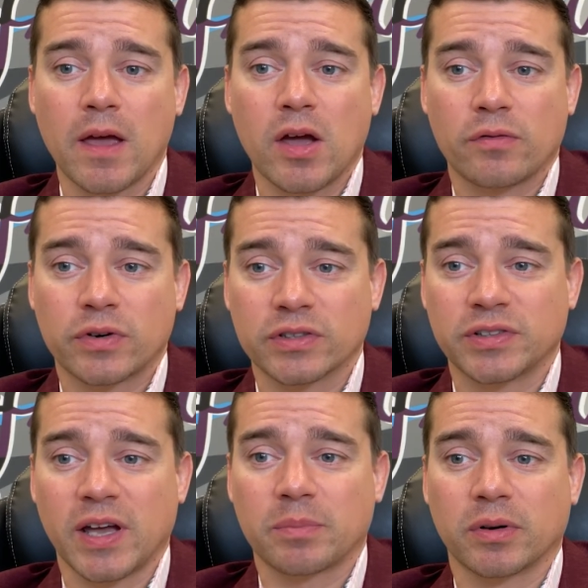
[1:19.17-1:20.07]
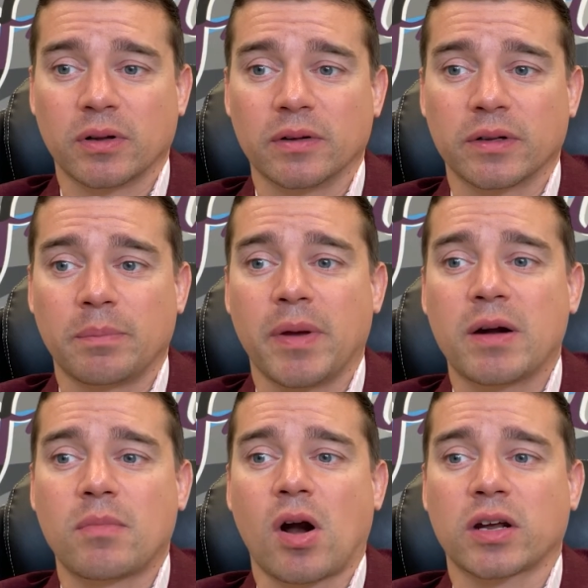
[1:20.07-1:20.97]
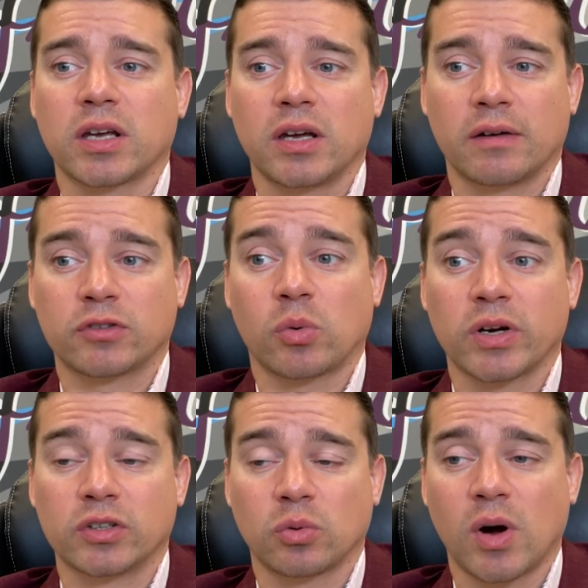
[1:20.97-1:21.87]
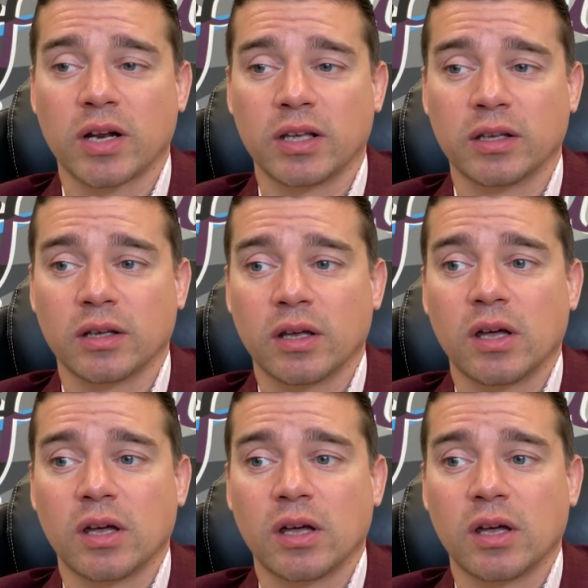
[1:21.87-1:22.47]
For example, the bear market of 2020